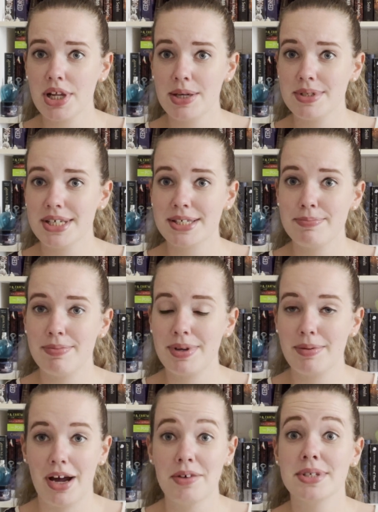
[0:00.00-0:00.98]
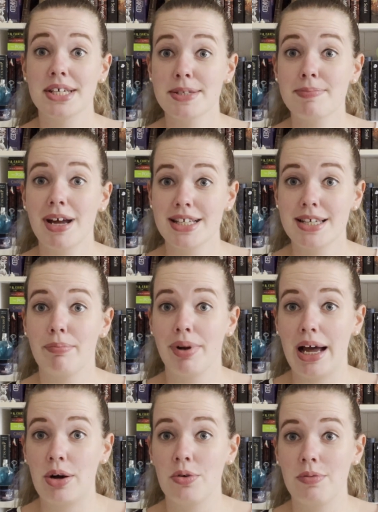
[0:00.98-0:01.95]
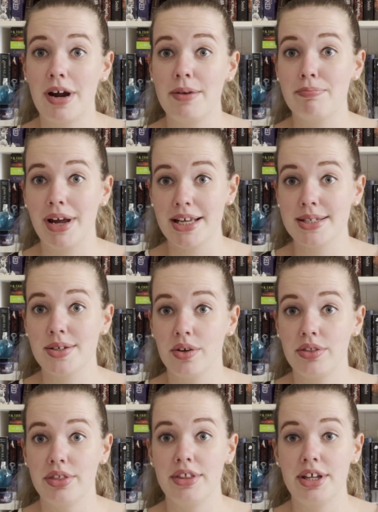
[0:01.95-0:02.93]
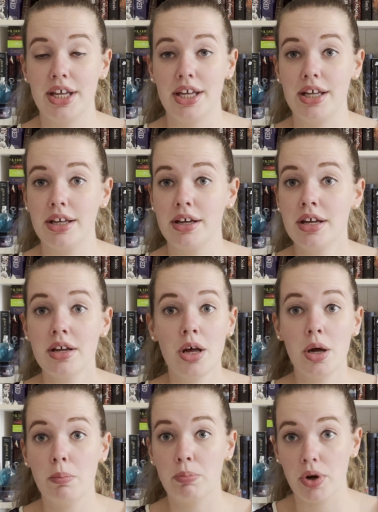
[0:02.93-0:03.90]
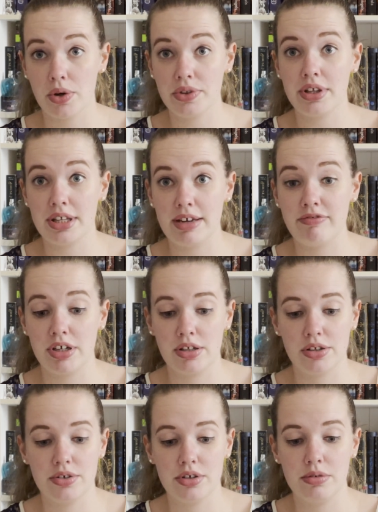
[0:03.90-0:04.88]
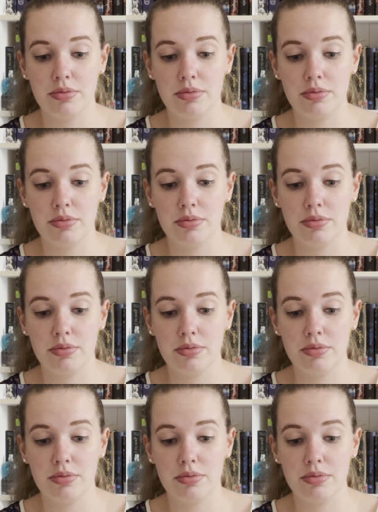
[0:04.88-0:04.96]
I was expecting black or red based on the book that they've included,